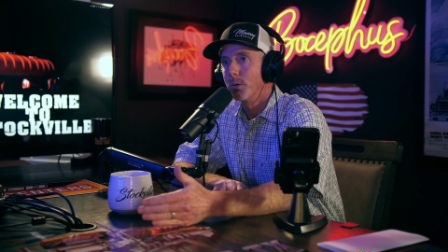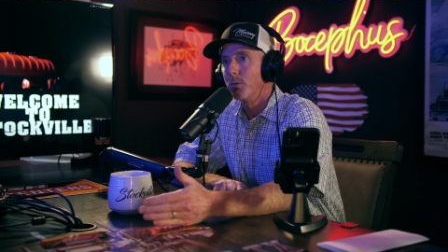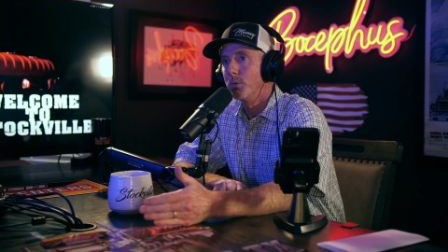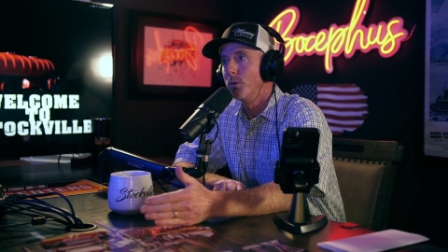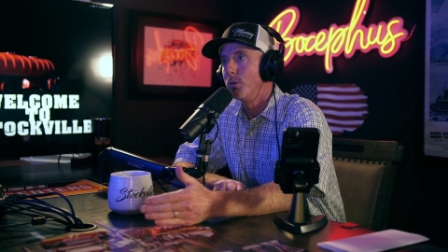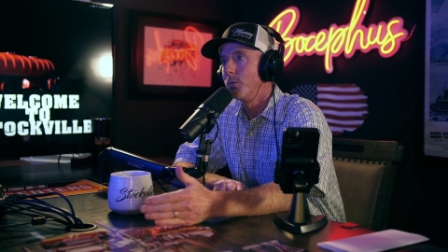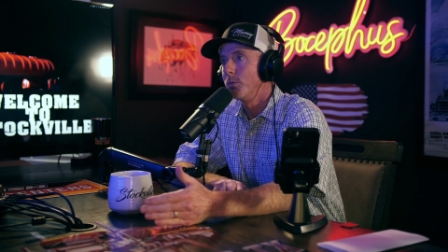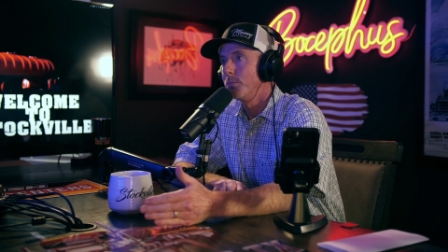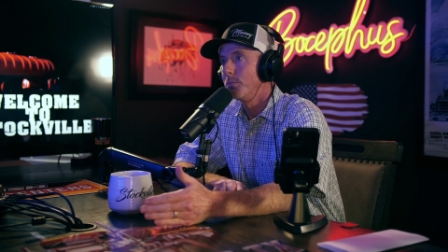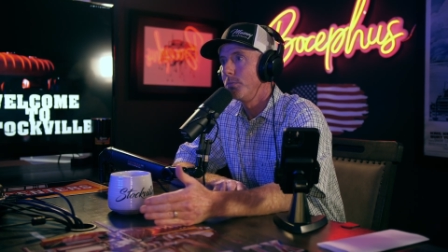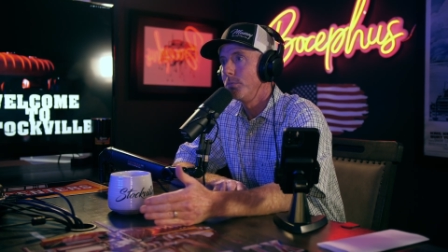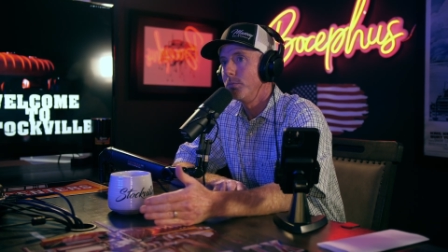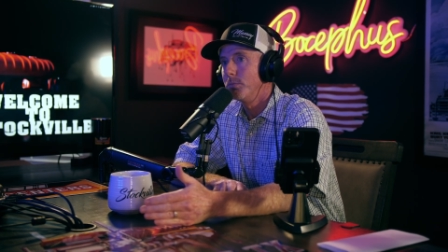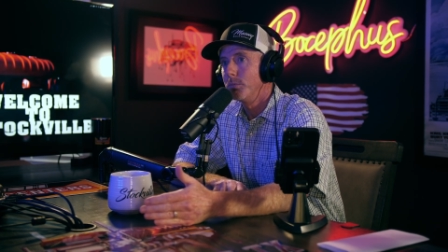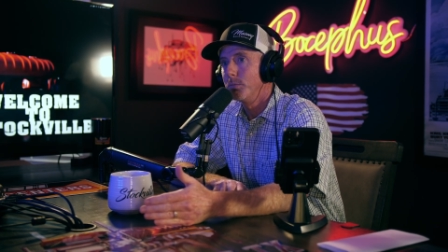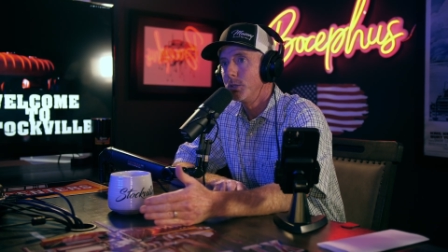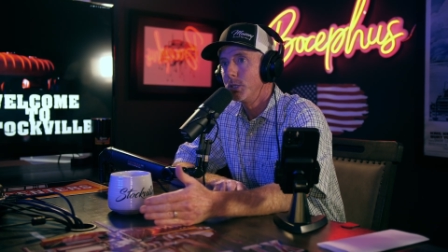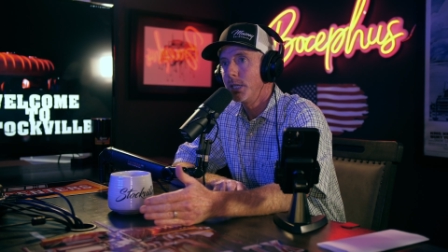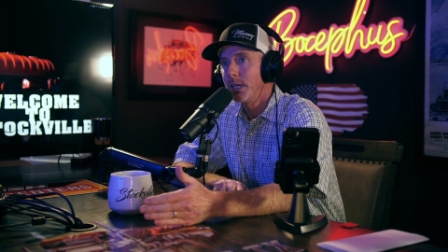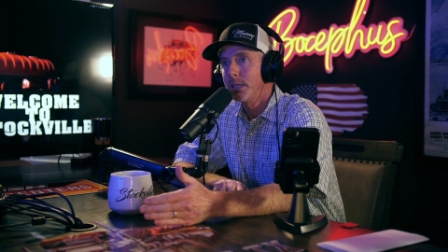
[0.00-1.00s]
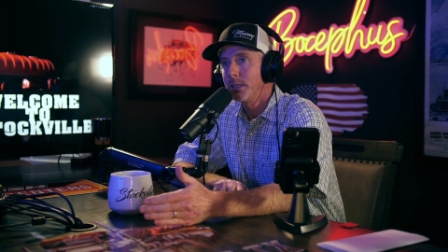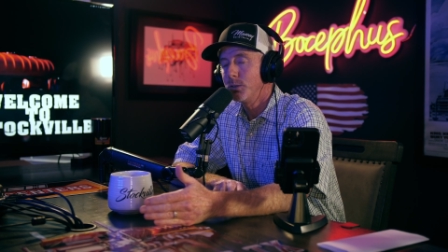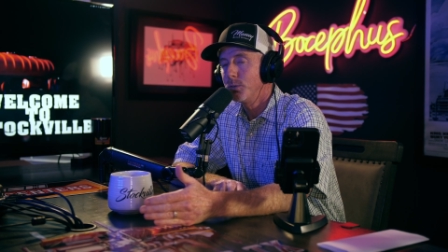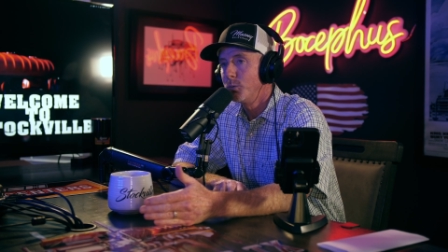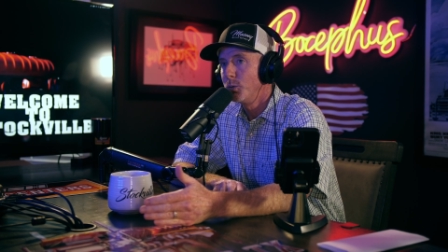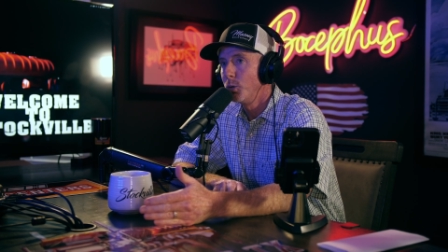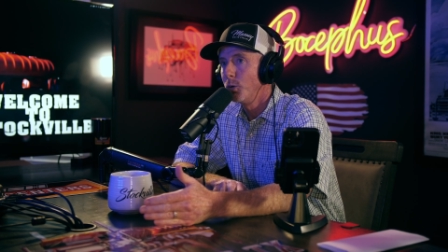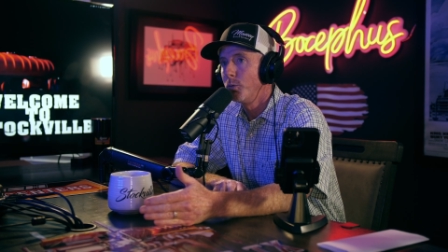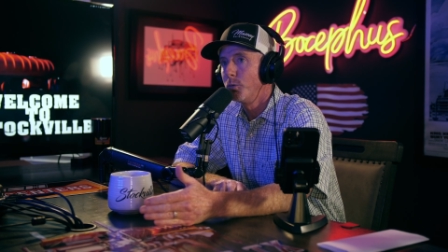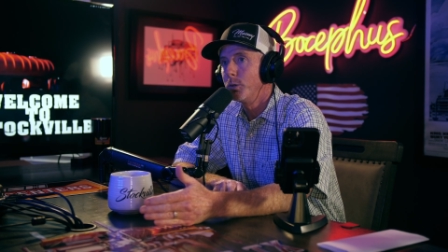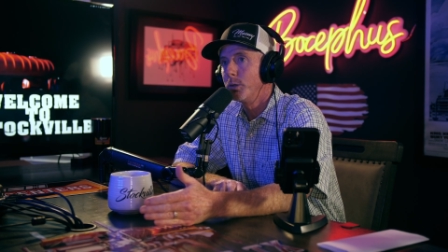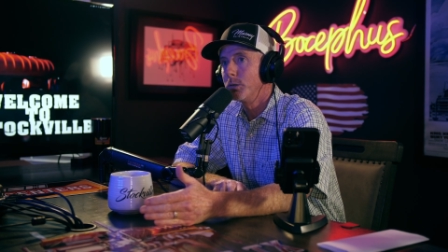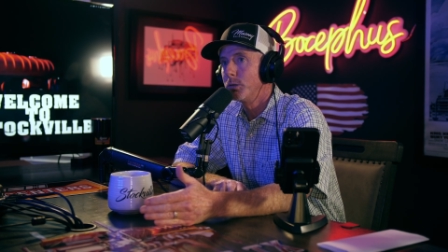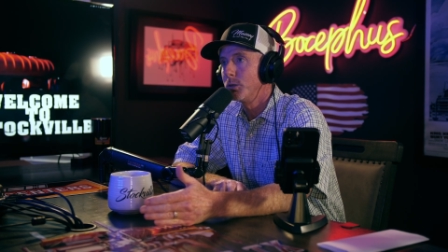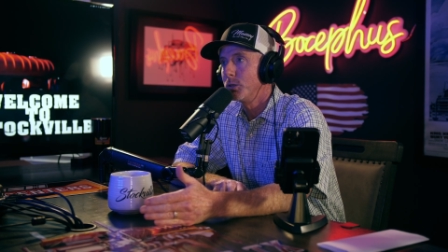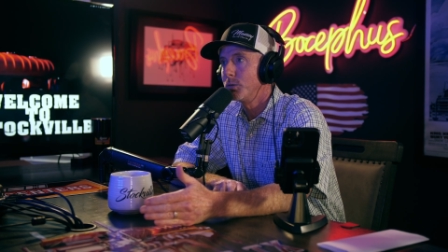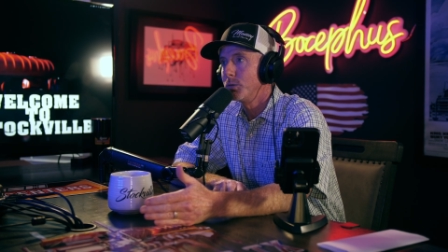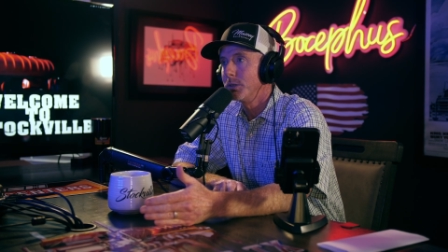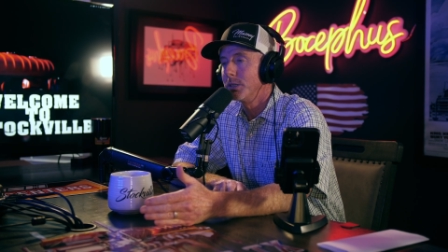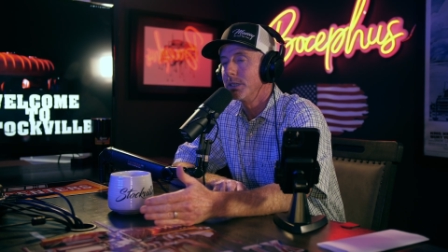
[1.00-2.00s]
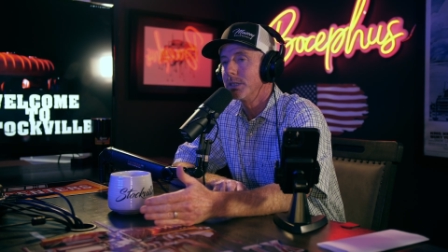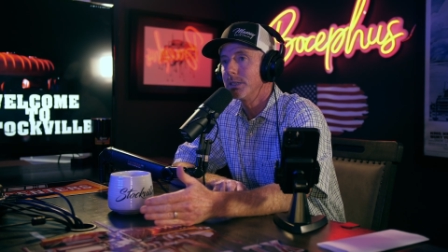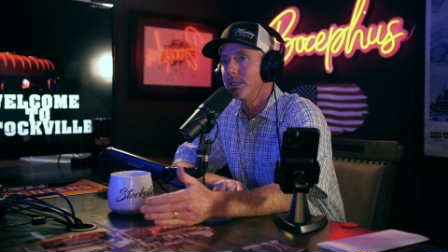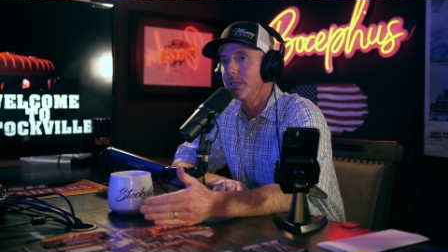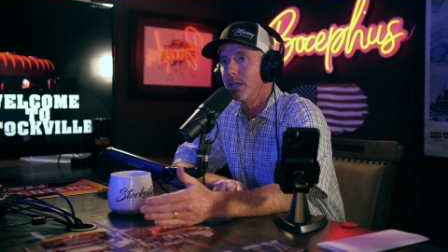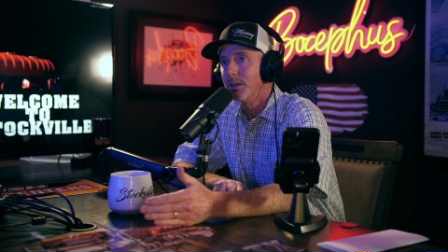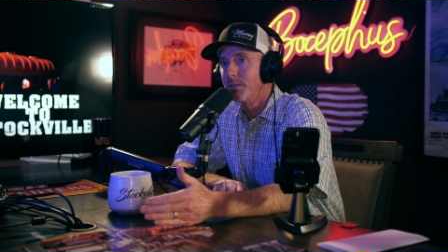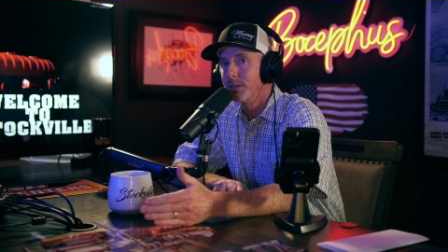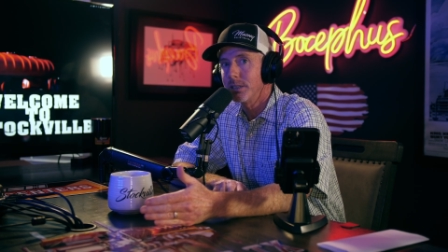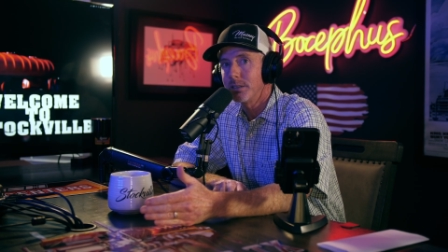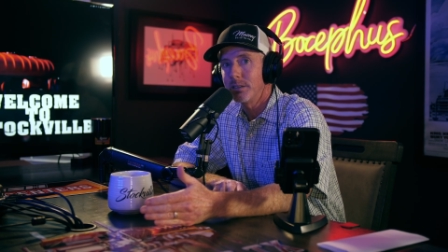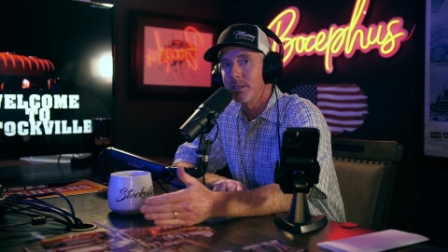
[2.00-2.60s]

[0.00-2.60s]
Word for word: you change the fuel filters for the seventh